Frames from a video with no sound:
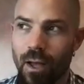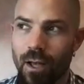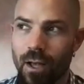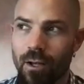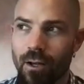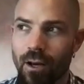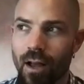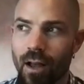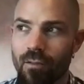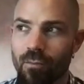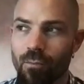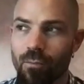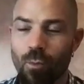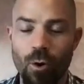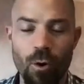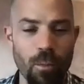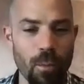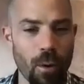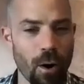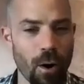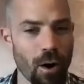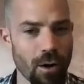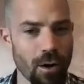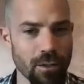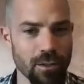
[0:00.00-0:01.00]
i could have more
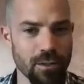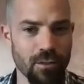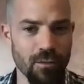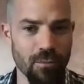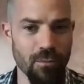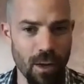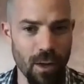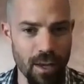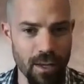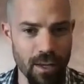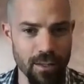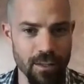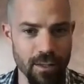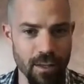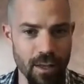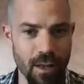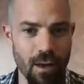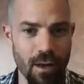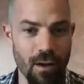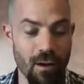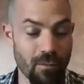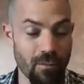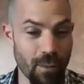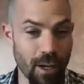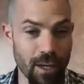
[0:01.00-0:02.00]
parts of my
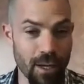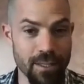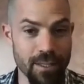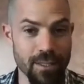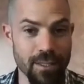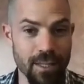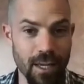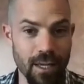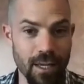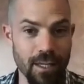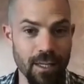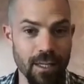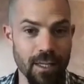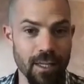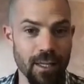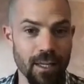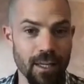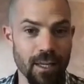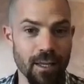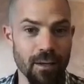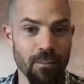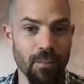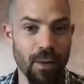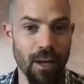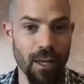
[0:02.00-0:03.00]
of my
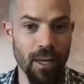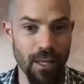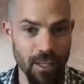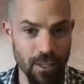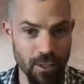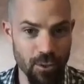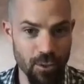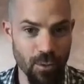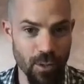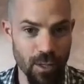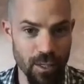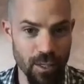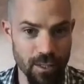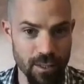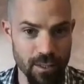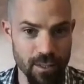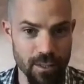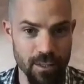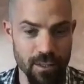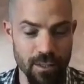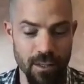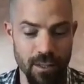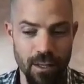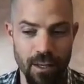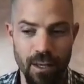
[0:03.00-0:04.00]
psyche and my
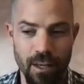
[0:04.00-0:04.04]
interests